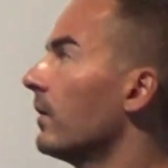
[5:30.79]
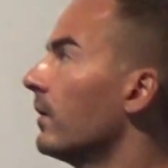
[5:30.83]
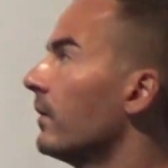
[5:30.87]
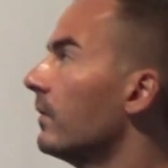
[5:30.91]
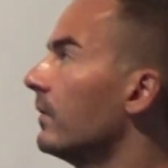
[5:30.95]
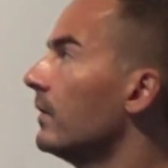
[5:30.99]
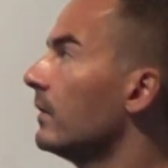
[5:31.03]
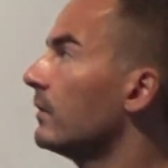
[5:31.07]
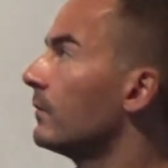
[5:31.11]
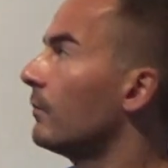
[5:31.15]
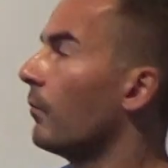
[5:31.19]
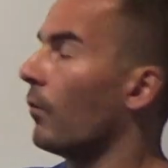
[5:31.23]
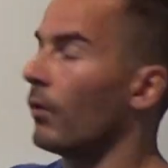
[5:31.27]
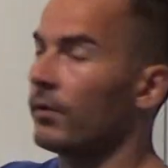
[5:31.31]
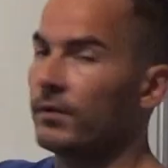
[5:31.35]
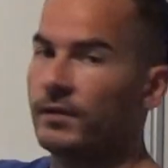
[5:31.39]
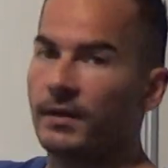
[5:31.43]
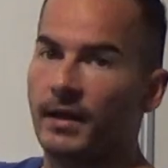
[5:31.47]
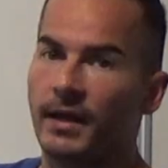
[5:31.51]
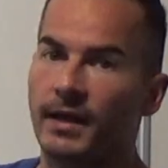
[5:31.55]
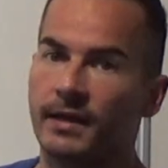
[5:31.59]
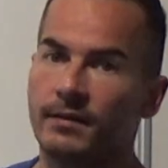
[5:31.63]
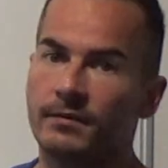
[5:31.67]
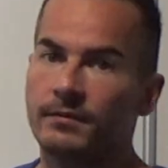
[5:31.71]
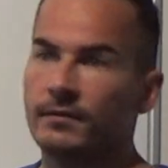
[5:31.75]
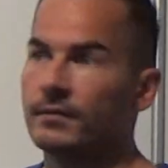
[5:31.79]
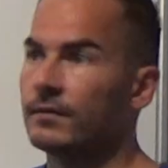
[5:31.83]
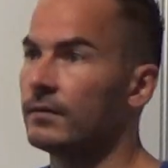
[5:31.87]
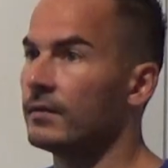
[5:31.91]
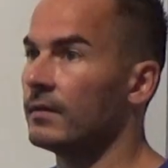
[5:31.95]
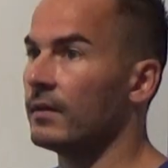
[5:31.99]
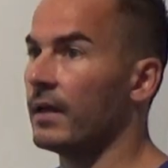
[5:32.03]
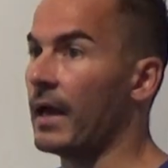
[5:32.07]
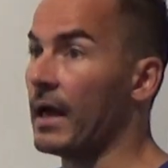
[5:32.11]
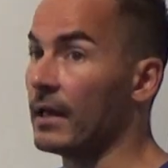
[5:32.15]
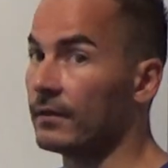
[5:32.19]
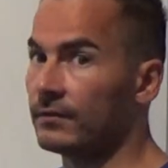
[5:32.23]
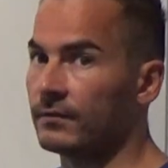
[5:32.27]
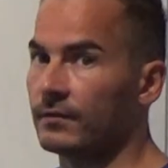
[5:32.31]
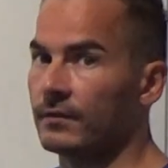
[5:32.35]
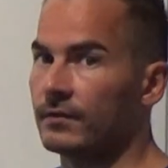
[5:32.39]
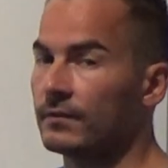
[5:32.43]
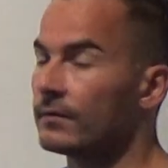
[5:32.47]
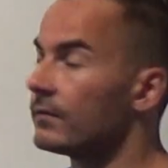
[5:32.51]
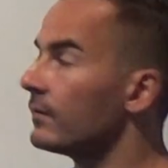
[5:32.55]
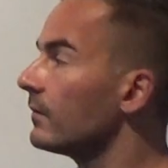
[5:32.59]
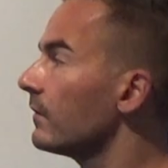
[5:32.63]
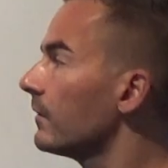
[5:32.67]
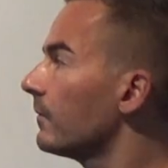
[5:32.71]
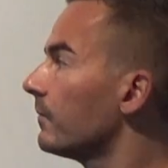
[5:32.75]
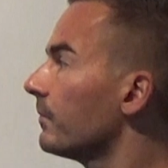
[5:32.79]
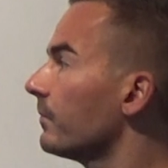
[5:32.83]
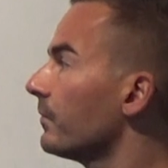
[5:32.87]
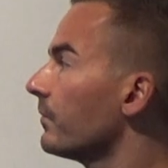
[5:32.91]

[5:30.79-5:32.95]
these 48 assets.